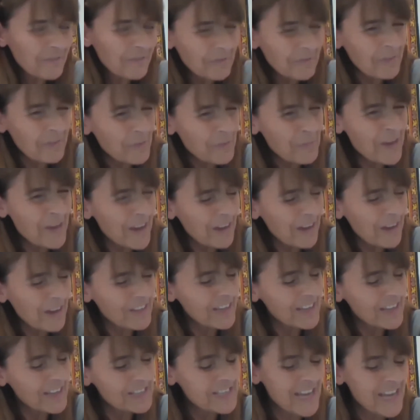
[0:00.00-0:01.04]
for me. I
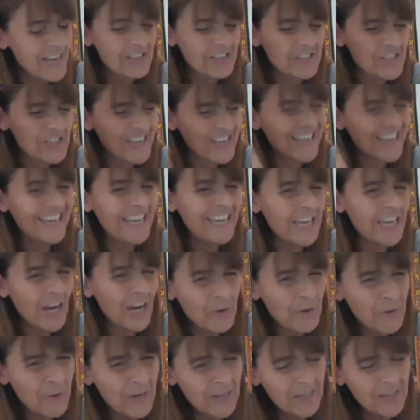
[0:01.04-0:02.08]
think it's attached to
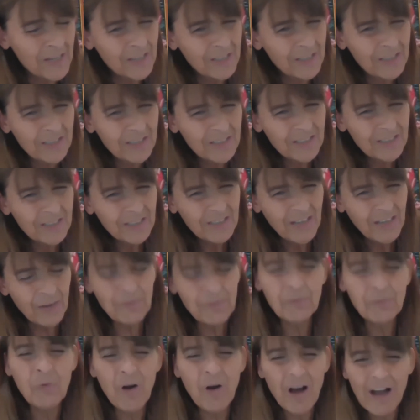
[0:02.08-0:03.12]
ego. I
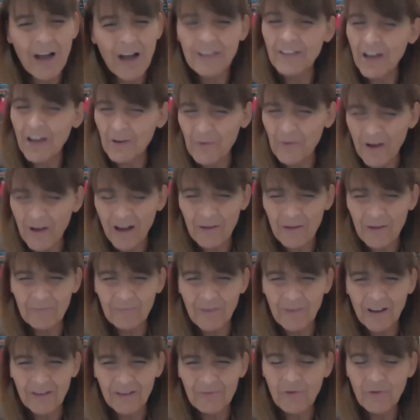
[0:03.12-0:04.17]
mean, what I know, I'm,
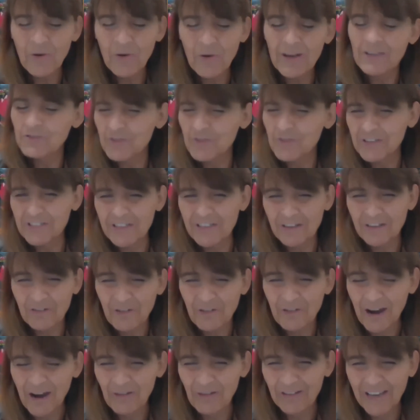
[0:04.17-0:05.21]
I'm quite interested in
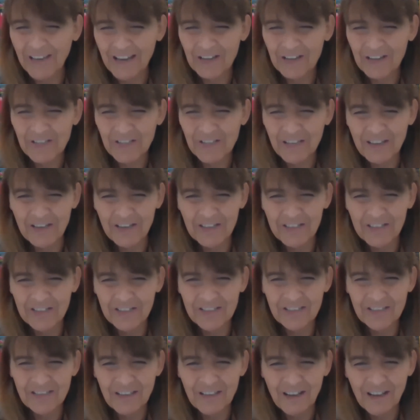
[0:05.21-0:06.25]
Crowley, actually, because
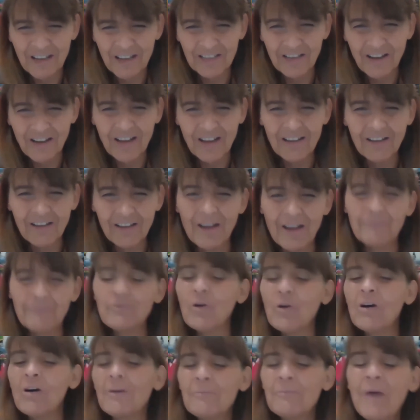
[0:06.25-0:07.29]
I, I, I'm
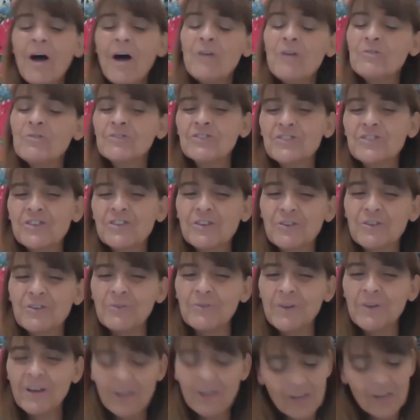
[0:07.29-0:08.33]
not opposed to
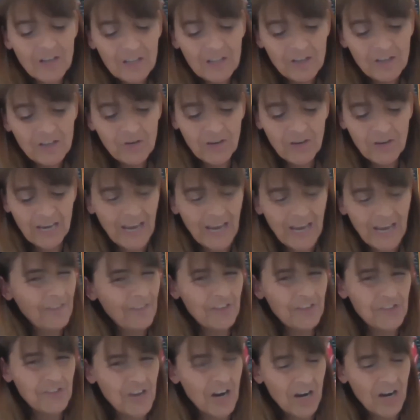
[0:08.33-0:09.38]
looking at
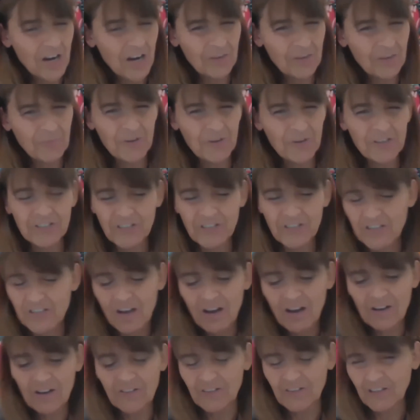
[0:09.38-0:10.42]
the dark, because the
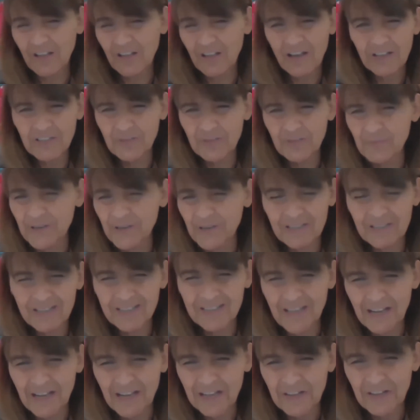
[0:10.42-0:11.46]
dark and the light to me is
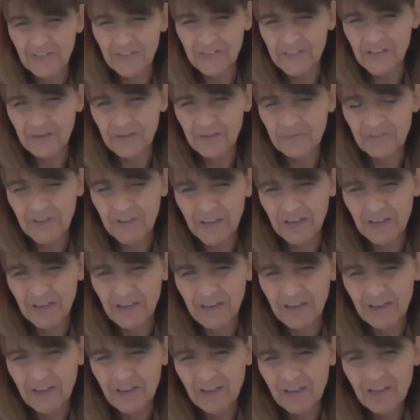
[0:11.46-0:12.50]
exactly the same thing.
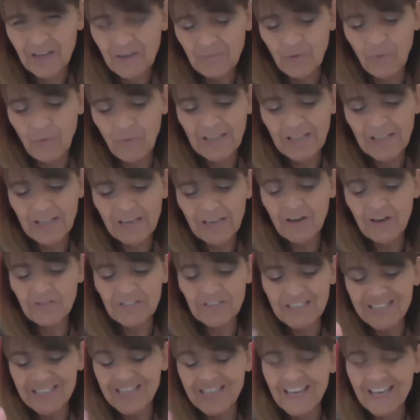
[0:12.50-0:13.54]
But when it goes
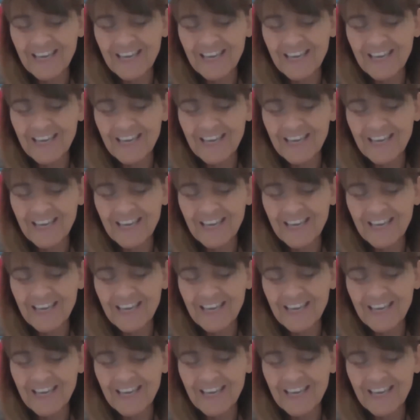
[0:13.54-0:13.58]
into